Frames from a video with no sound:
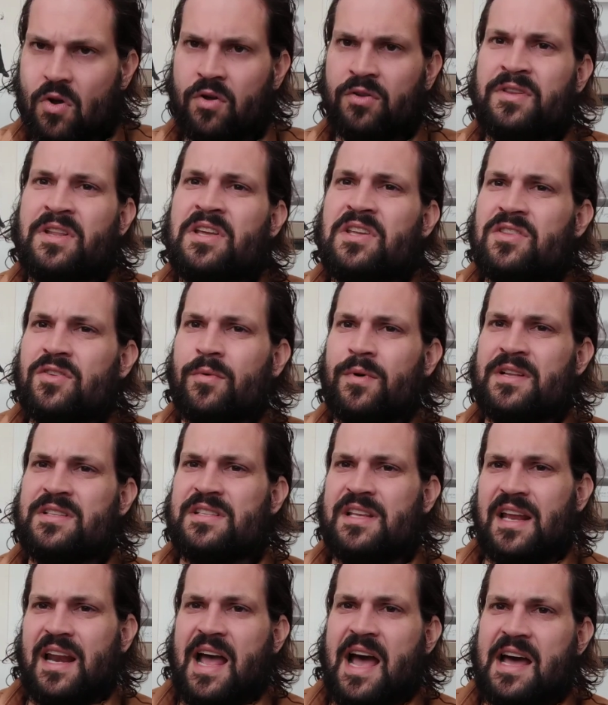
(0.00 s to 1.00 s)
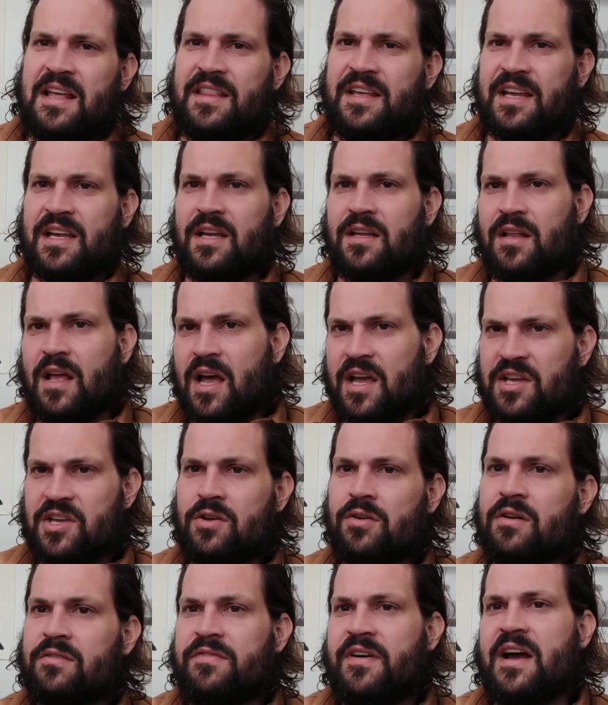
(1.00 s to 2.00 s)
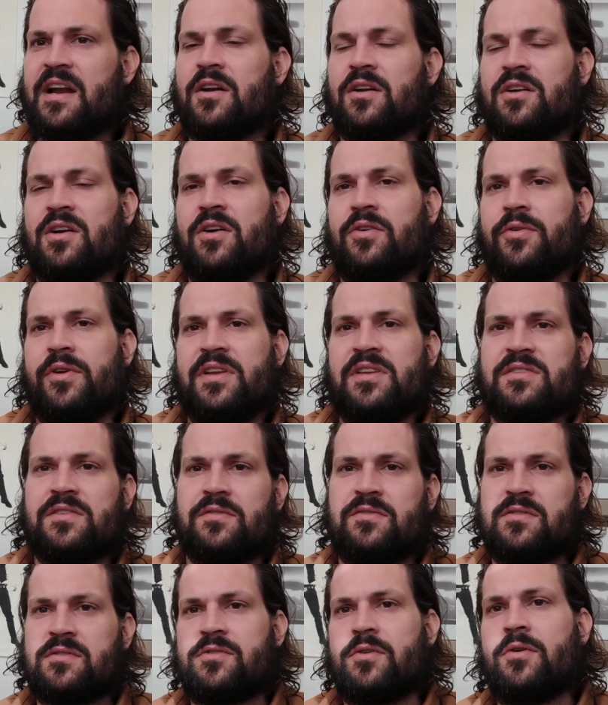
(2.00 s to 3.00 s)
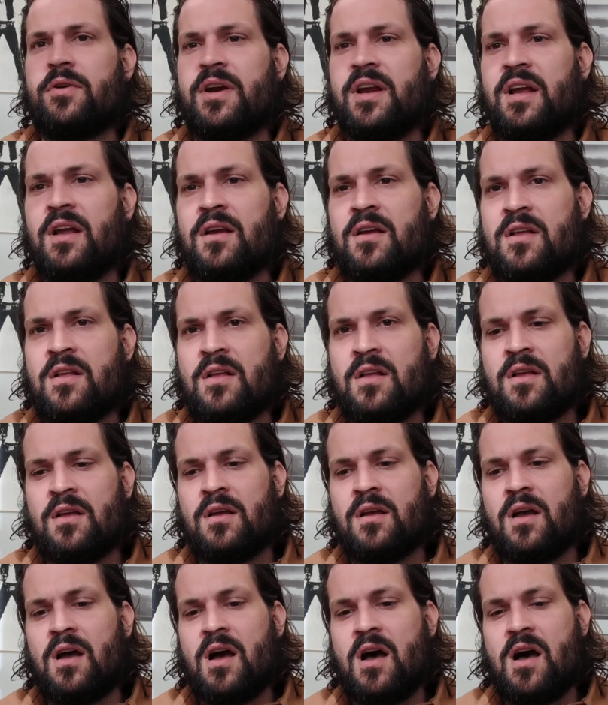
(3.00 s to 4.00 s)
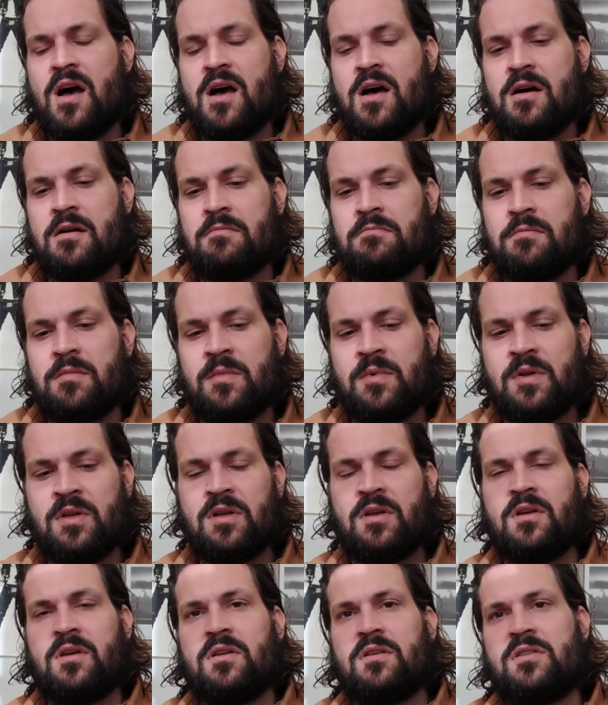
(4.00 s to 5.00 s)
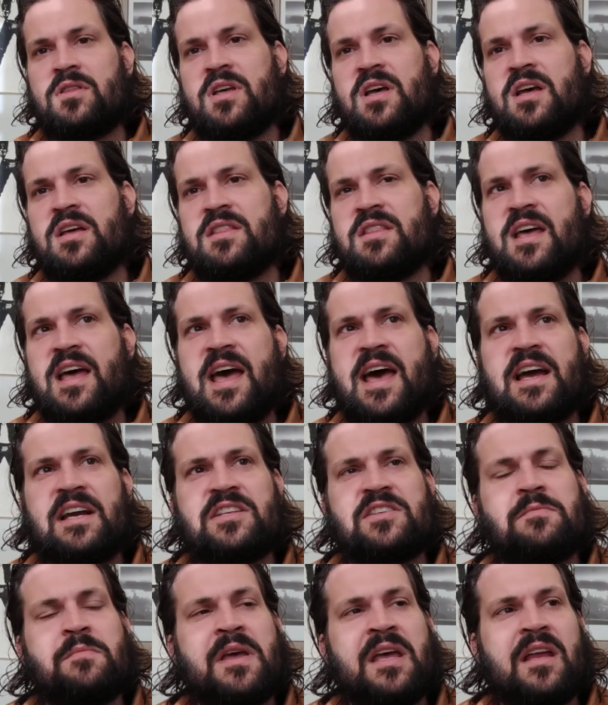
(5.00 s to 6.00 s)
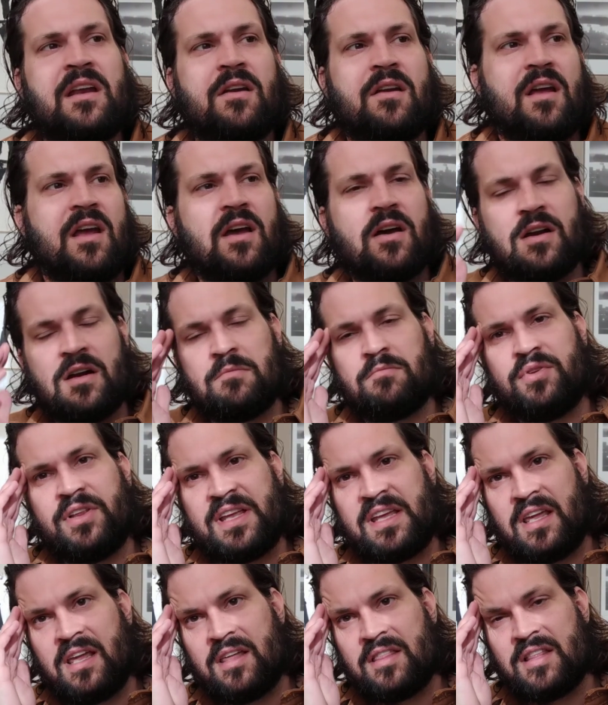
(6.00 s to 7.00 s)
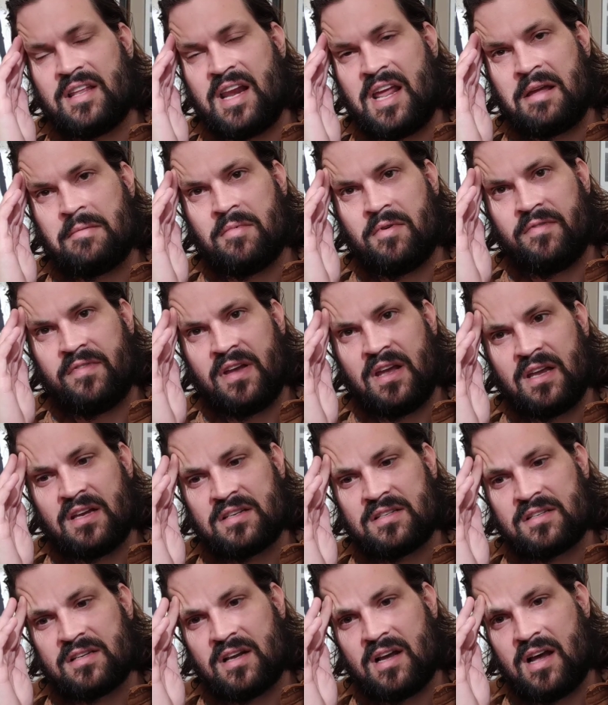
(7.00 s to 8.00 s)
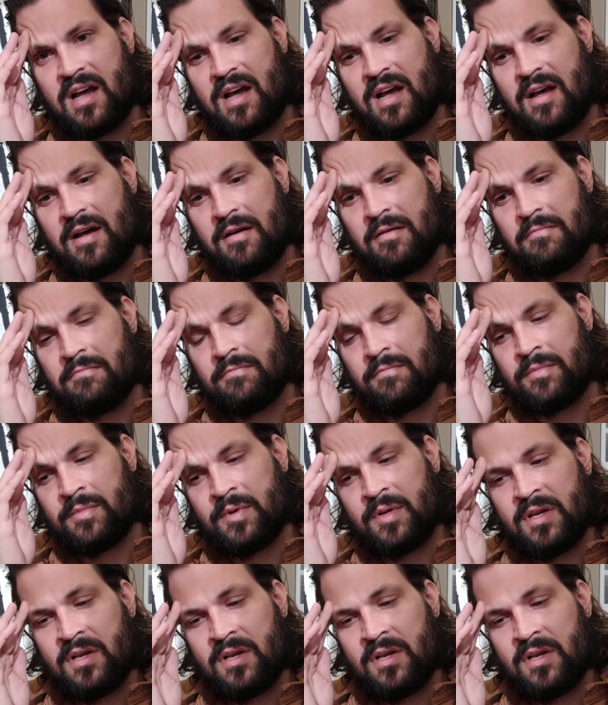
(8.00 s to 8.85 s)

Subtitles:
only in the ones that had like a unified or cohesive story. The X-Men, I'm blanking the name of it. I